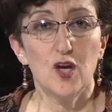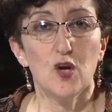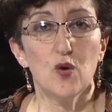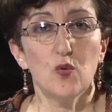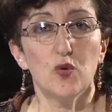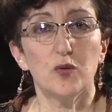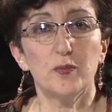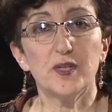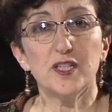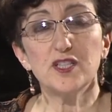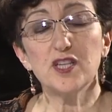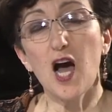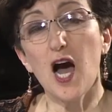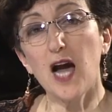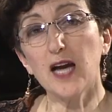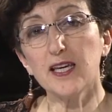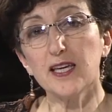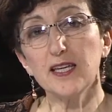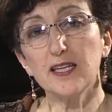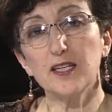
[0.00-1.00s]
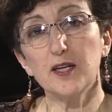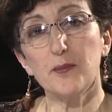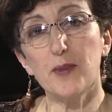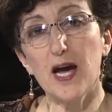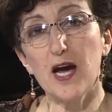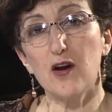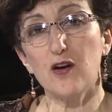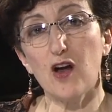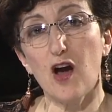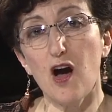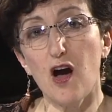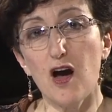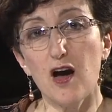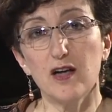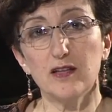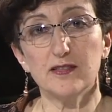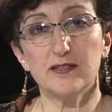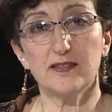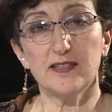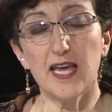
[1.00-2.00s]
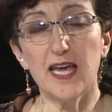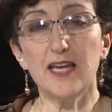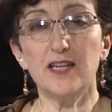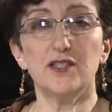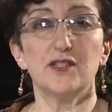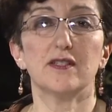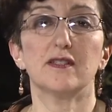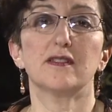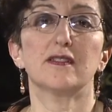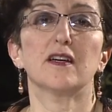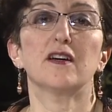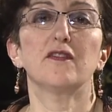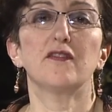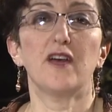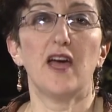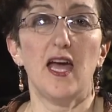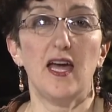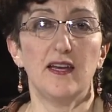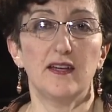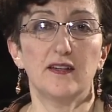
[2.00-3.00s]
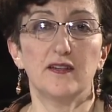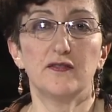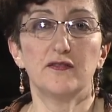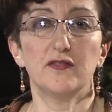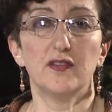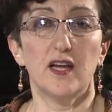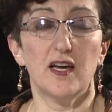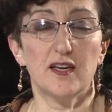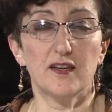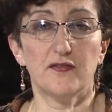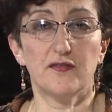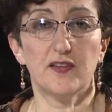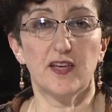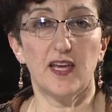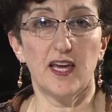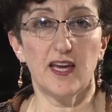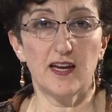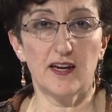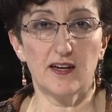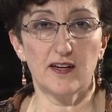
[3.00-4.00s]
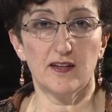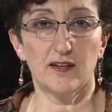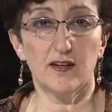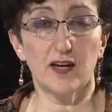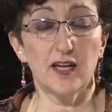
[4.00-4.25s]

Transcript: We'll be talking about all stages of end-of-life care,